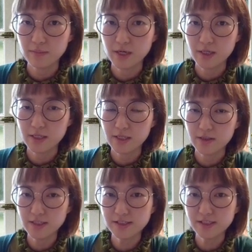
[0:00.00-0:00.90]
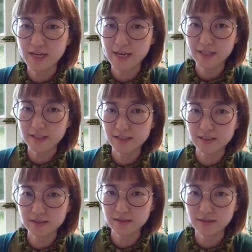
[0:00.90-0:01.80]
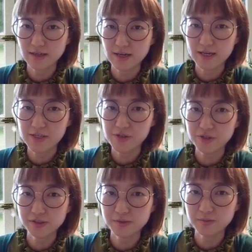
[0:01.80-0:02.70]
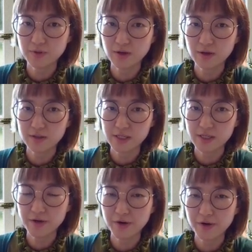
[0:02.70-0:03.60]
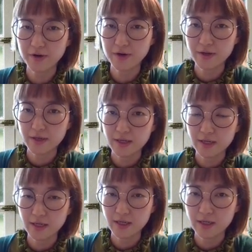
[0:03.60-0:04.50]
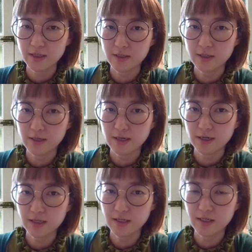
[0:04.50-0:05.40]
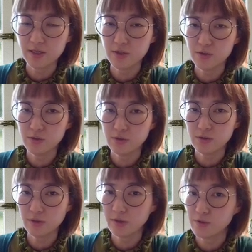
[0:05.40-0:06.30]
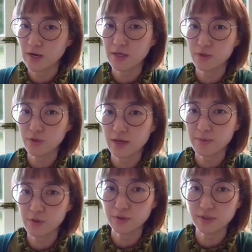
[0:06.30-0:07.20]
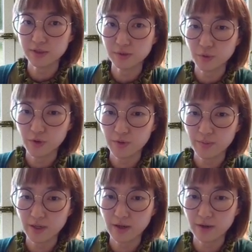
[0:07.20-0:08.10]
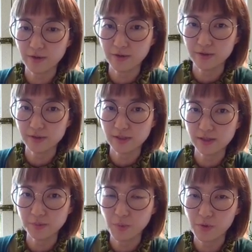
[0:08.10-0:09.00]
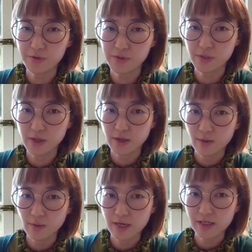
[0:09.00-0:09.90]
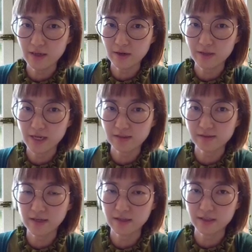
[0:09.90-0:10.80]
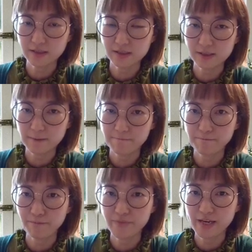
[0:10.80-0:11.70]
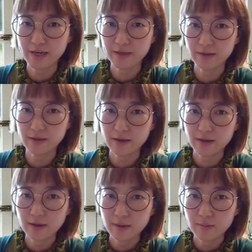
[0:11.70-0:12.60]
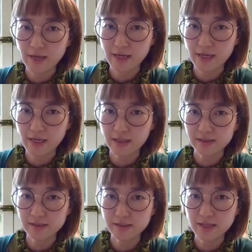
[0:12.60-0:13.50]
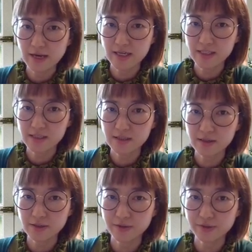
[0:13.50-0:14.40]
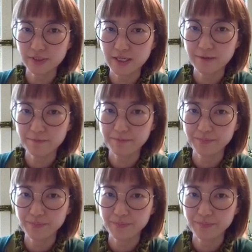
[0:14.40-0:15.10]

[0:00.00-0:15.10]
But in this case, I just blocked here and I didn't try to capture this group because let's suppose white attacks like this. Then black can slide, you see?